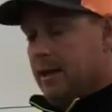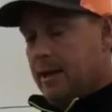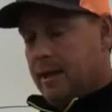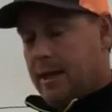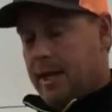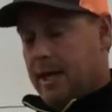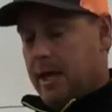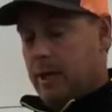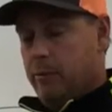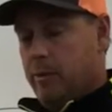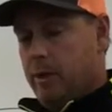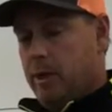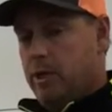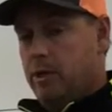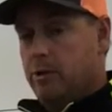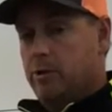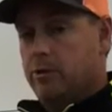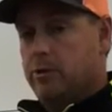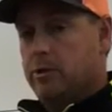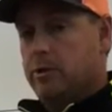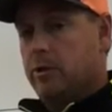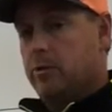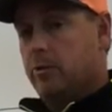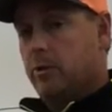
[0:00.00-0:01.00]
can be
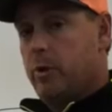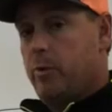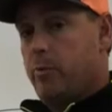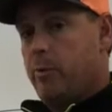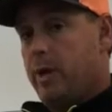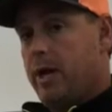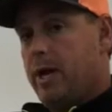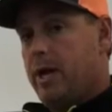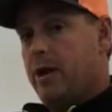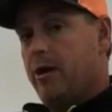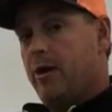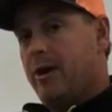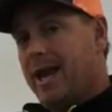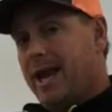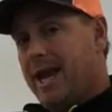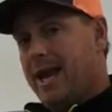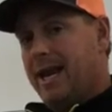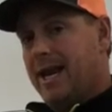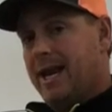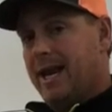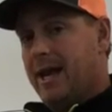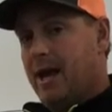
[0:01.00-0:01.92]
used as a repeater, and it